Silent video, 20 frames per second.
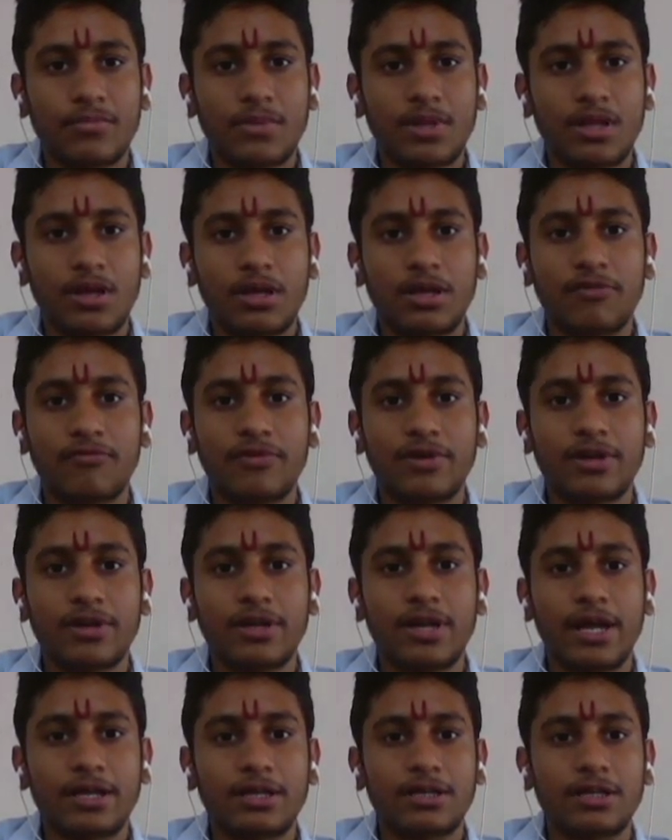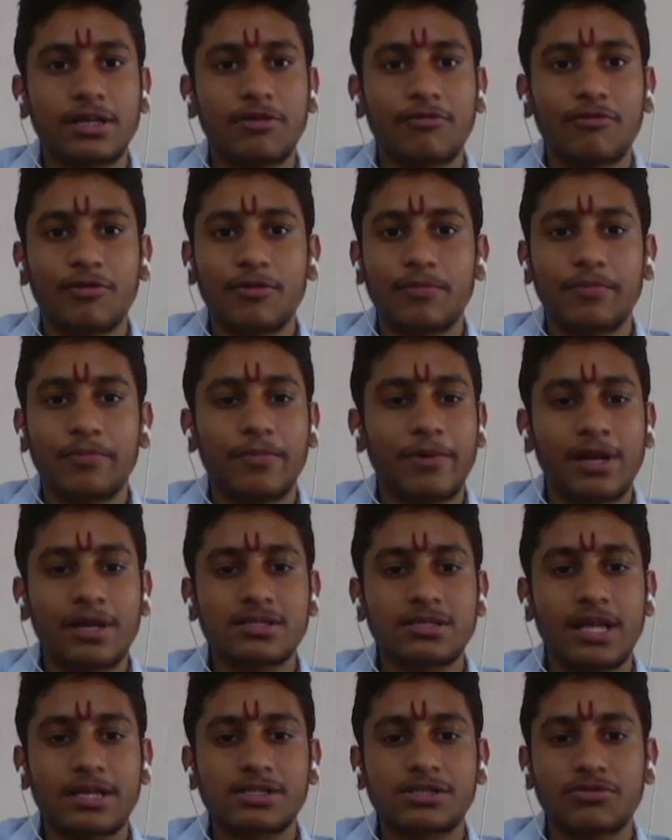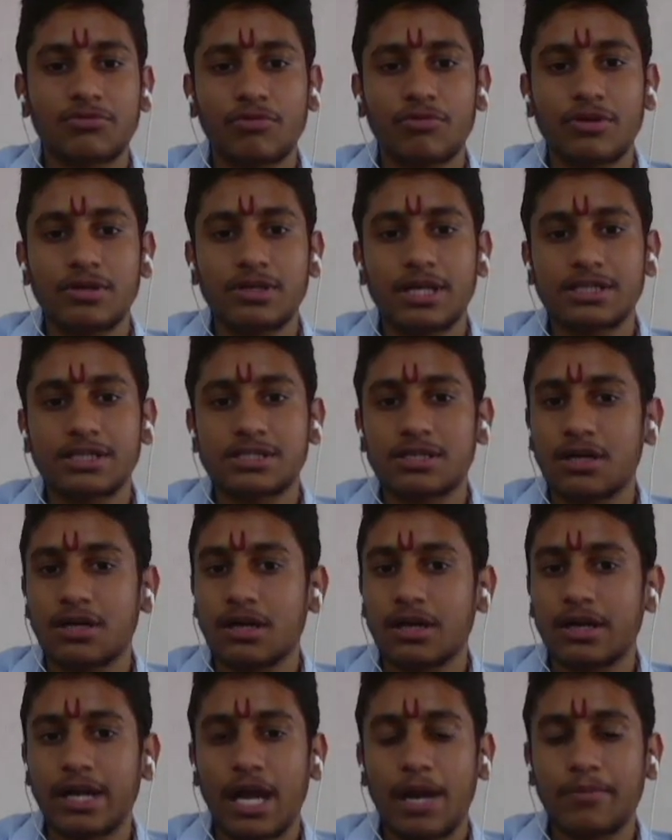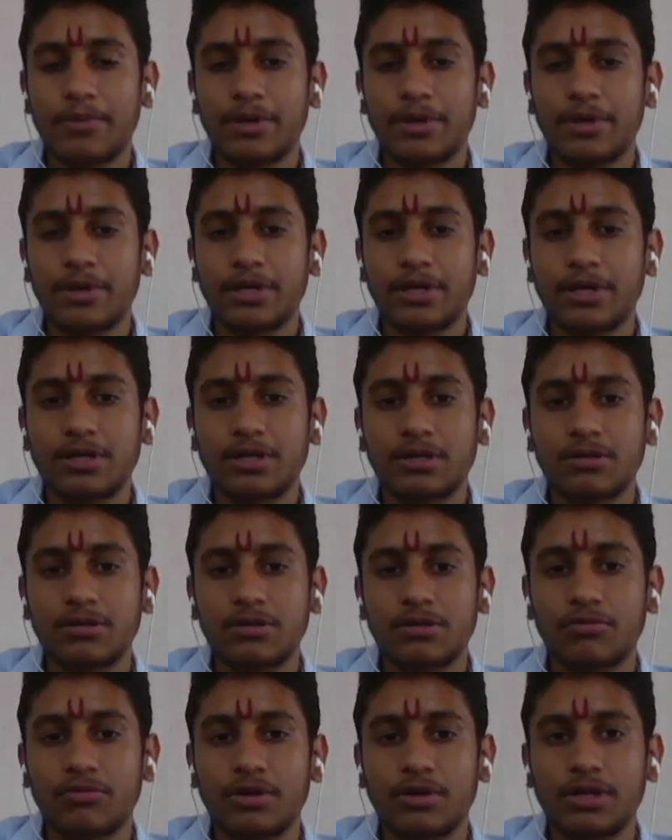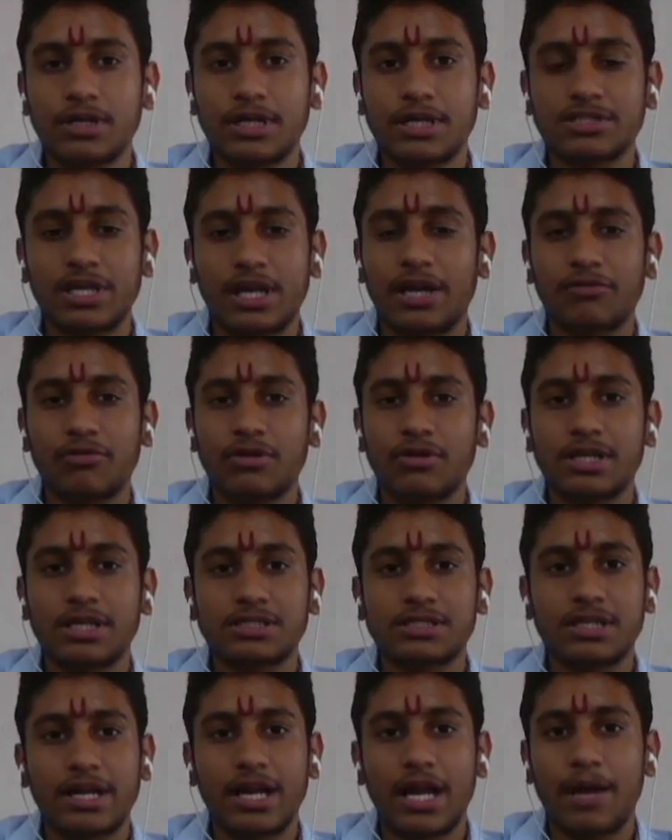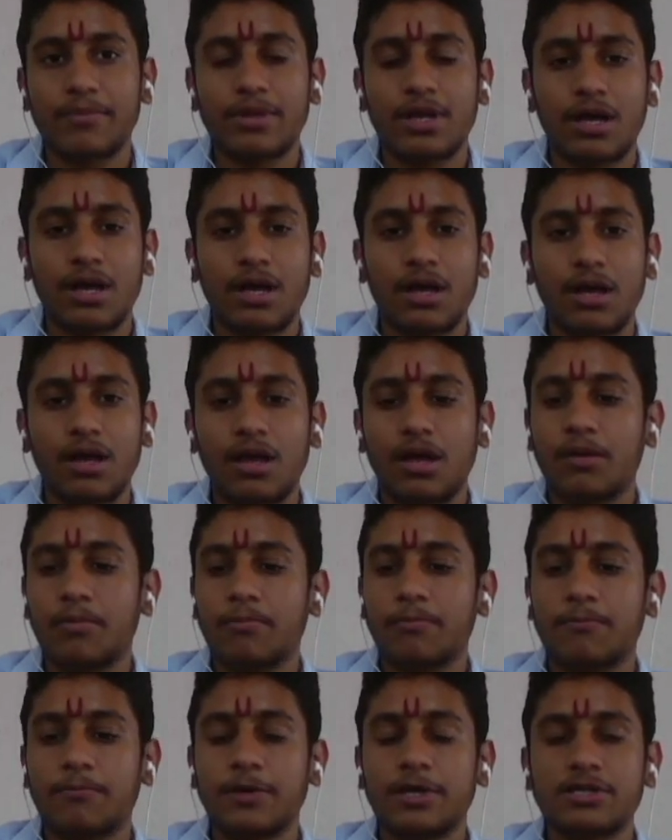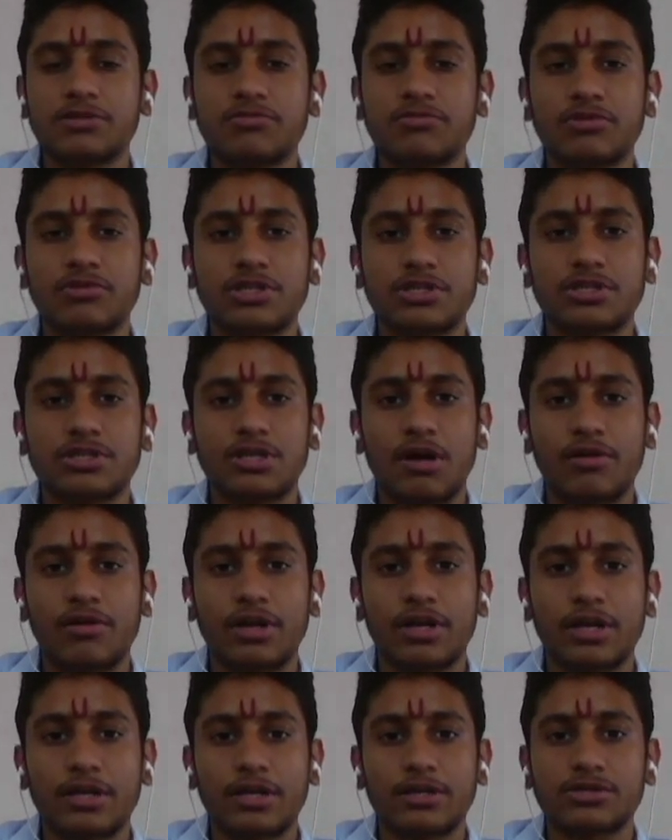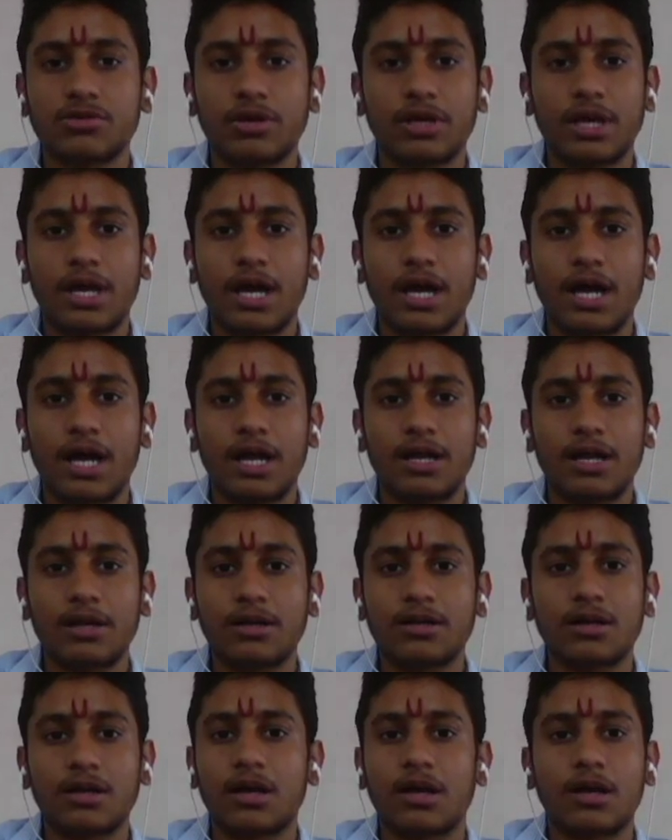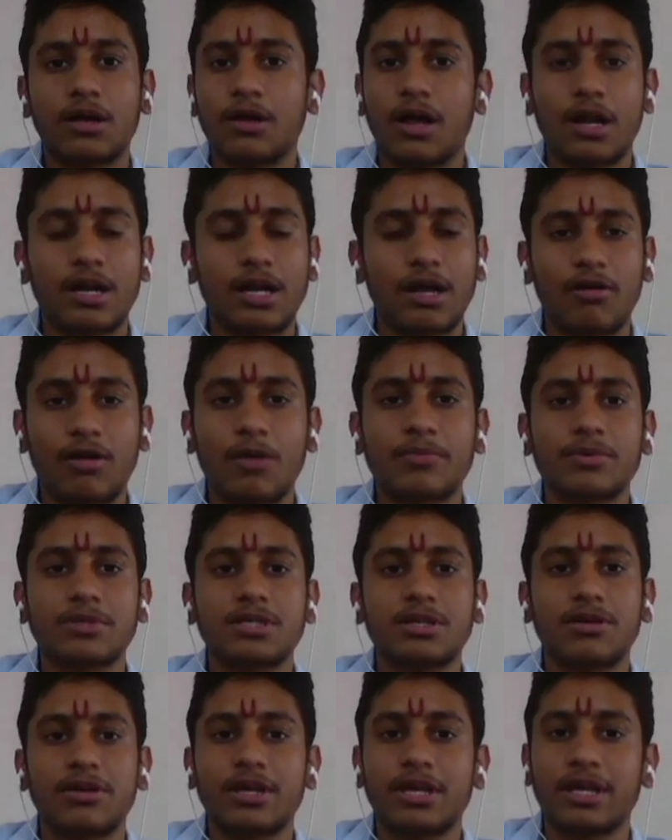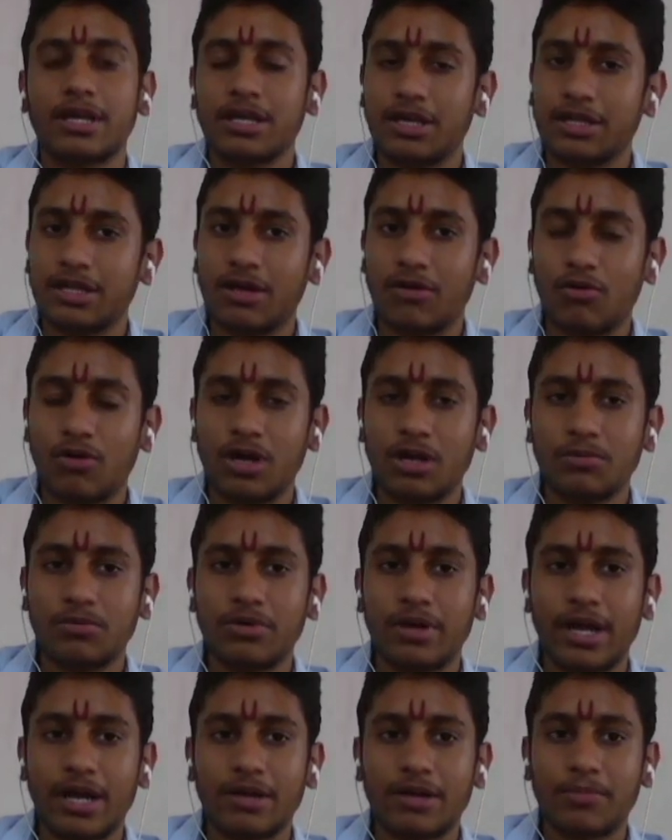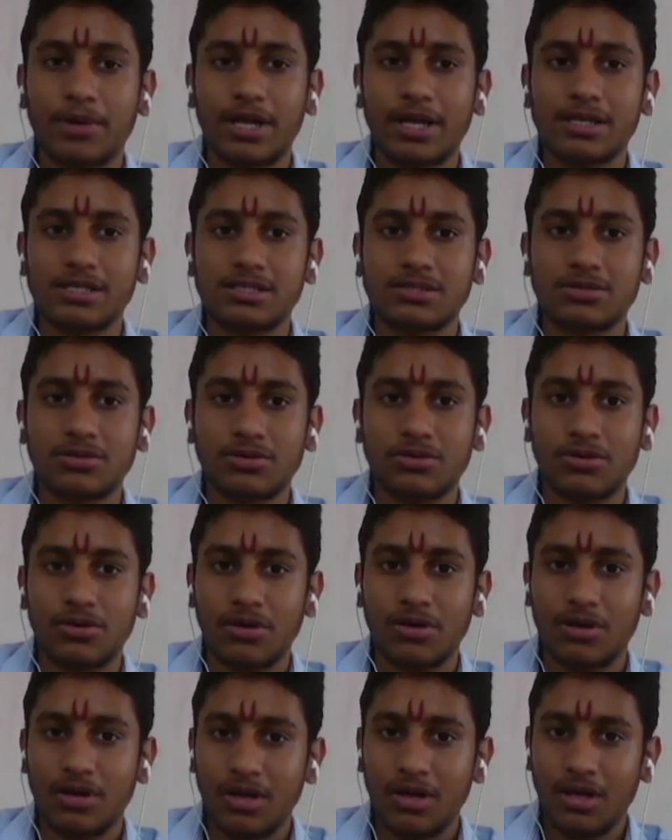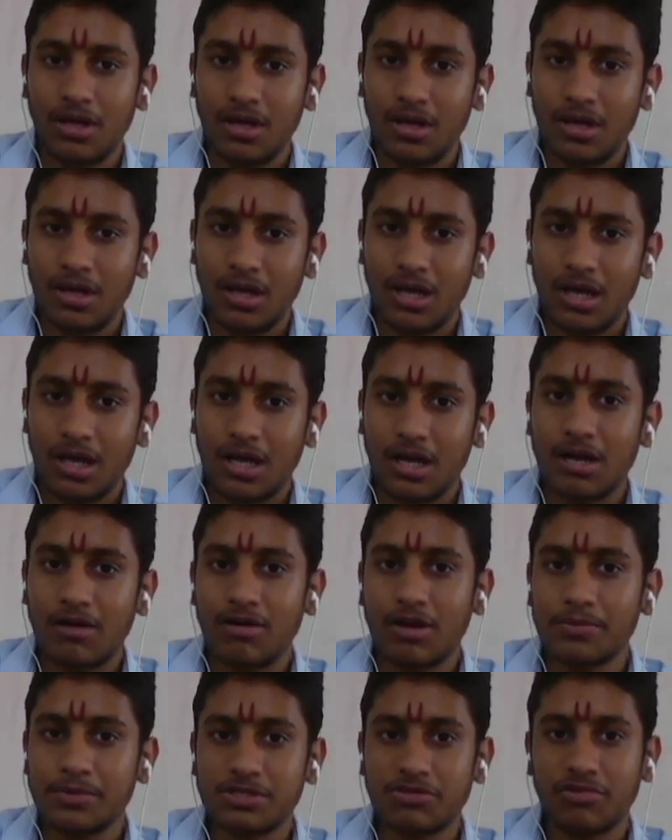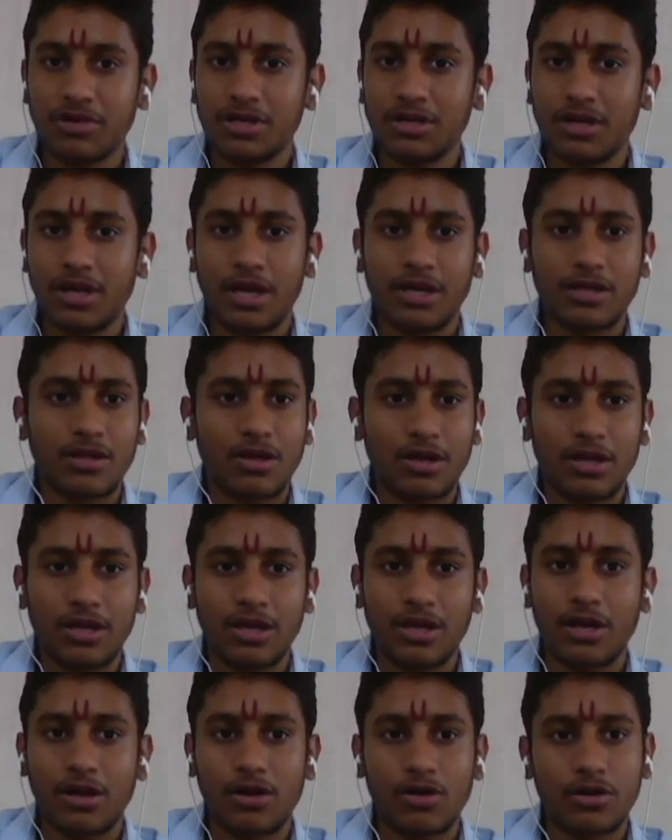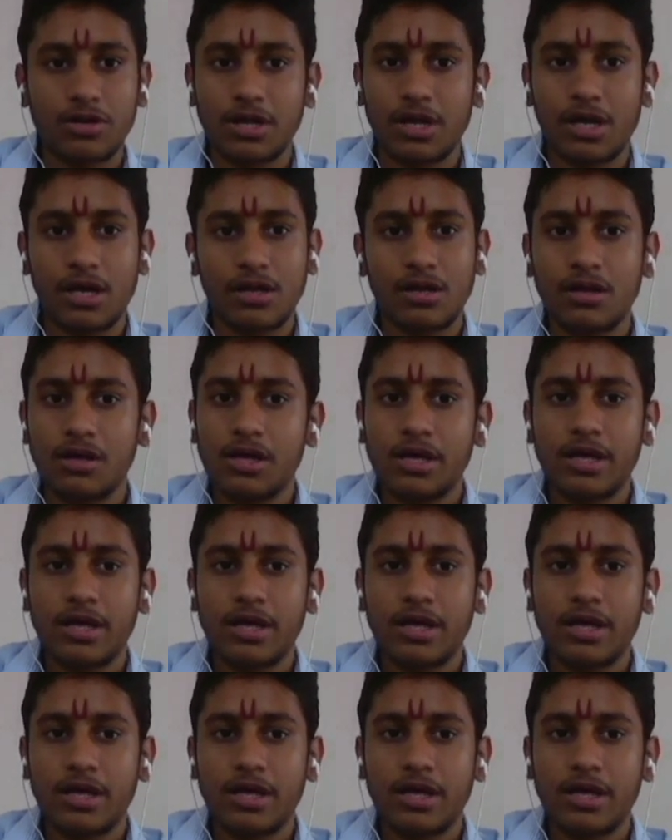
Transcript: If he knight he will brings that, so we'll just grab it, we'll just give a check, and we'll just grab the piece which is covering it. So he can't develop his. The only way he can play is to develop his queen either here or here.